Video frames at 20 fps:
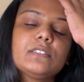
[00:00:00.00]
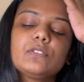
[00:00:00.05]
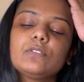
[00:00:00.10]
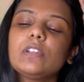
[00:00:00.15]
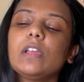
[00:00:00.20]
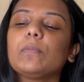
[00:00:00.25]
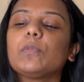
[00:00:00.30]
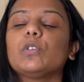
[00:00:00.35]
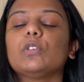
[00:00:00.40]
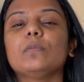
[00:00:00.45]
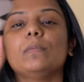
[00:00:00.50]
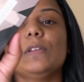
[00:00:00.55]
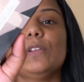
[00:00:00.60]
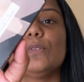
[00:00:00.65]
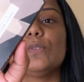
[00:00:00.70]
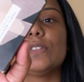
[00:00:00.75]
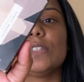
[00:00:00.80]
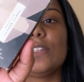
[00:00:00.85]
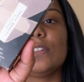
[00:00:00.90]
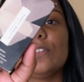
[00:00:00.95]
today, I'm going to be
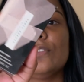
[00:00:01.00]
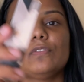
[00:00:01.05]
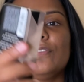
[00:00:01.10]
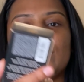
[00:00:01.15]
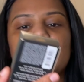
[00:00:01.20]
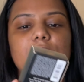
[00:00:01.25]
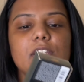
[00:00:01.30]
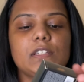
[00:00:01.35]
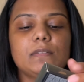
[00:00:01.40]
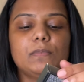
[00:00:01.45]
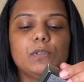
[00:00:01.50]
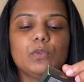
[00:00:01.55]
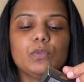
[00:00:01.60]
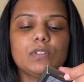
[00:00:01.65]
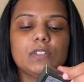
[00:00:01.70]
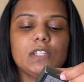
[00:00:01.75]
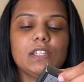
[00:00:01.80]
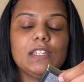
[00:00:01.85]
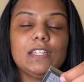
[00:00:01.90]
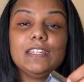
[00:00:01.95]
using the Fenty
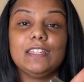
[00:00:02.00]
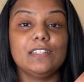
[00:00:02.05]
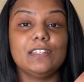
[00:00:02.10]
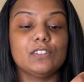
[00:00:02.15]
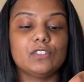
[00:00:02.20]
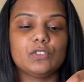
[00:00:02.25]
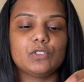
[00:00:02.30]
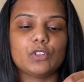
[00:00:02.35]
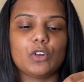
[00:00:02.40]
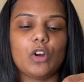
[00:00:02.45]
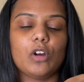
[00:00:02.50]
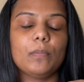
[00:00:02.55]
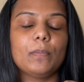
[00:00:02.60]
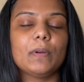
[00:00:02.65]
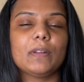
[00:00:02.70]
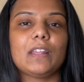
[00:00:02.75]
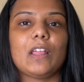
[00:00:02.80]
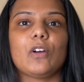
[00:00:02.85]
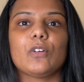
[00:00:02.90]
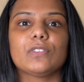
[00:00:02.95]
Beauty Ease Drop.
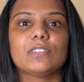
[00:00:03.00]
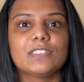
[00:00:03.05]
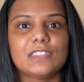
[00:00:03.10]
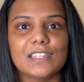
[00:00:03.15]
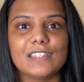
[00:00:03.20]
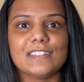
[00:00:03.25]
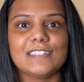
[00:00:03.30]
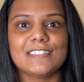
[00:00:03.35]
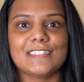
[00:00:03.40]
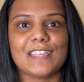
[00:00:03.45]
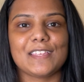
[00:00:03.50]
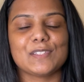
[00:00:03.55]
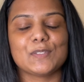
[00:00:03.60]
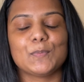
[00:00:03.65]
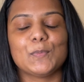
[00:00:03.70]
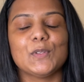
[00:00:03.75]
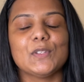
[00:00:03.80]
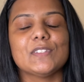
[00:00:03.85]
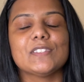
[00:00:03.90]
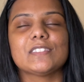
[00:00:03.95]
Now this has
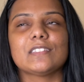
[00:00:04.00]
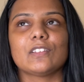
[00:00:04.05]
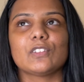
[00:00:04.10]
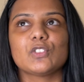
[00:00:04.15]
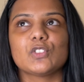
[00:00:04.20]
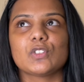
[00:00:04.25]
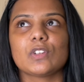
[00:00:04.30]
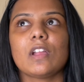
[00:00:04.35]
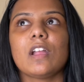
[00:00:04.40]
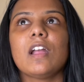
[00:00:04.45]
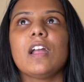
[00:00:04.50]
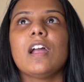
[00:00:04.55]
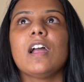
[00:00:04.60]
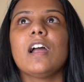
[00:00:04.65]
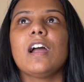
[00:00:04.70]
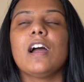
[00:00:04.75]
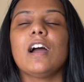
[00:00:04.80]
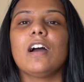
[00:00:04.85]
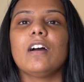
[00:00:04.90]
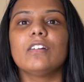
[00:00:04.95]
been such
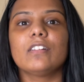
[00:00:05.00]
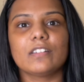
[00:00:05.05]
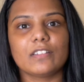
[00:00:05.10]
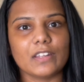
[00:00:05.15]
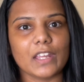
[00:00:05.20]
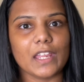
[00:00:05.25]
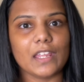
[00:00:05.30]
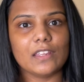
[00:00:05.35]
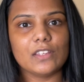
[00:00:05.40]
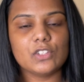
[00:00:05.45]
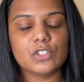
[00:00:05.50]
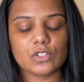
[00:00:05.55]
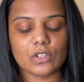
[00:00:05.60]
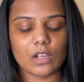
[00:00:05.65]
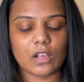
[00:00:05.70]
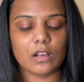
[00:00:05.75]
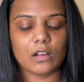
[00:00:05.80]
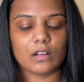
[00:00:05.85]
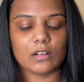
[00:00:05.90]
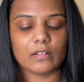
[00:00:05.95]
a rage.
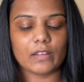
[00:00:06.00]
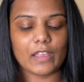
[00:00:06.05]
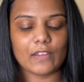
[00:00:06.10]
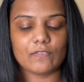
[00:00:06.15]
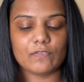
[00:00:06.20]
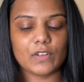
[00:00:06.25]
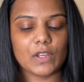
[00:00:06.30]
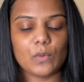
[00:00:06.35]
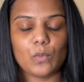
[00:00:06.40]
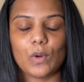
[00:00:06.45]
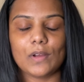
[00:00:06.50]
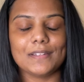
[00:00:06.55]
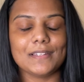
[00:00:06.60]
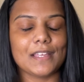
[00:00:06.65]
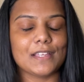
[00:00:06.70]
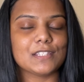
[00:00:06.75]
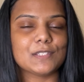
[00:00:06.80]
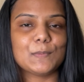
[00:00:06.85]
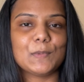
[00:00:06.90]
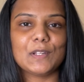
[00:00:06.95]
Everyone
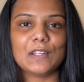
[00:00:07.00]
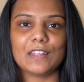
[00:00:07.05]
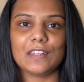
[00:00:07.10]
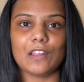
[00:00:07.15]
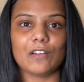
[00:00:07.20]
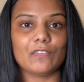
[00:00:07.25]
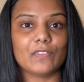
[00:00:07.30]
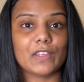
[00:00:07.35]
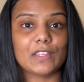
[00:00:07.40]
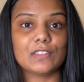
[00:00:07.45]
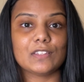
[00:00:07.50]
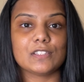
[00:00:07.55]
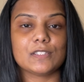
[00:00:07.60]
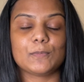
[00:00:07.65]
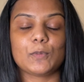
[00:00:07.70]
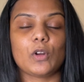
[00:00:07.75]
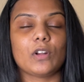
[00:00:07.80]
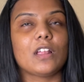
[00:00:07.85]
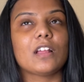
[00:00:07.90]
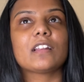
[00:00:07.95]
has been loving this
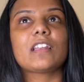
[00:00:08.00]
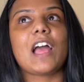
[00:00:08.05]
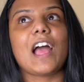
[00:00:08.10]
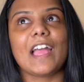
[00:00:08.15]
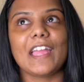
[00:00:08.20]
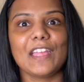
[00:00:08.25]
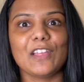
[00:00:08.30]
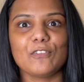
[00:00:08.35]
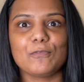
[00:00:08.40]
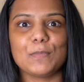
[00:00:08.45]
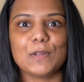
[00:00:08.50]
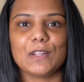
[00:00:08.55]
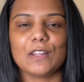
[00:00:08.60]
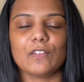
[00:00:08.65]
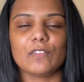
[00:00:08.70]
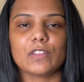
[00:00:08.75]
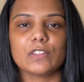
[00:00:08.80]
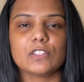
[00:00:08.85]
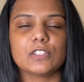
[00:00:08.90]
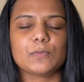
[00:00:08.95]
product. I have been
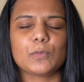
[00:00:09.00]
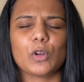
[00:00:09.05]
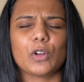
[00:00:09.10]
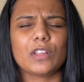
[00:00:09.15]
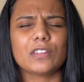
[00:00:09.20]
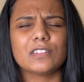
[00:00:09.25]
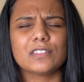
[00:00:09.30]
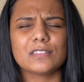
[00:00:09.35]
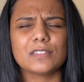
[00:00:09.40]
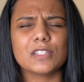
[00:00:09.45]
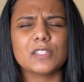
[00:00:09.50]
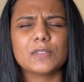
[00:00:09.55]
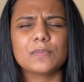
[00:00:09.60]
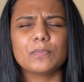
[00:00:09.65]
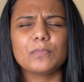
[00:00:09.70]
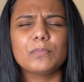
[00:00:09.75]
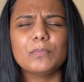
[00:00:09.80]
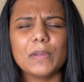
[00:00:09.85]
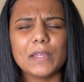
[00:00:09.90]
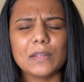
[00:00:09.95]
loving this product. This has
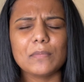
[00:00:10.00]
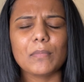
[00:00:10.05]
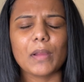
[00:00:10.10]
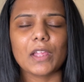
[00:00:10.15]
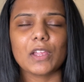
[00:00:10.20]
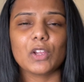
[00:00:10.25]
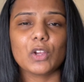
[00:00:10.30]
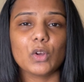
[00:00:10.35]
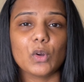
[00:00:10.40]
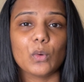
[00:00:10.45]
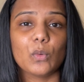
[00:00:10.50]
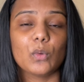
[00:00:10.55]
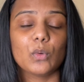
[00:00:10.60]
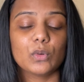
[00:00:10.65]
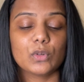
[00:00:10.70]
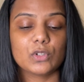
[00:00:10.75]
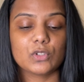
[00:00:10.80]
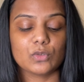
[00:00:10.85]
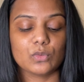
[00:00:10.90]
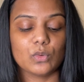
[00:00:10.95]
been my
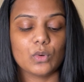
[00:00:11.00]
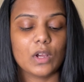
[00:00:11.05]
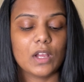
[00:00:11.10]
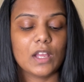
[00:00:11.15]
go-to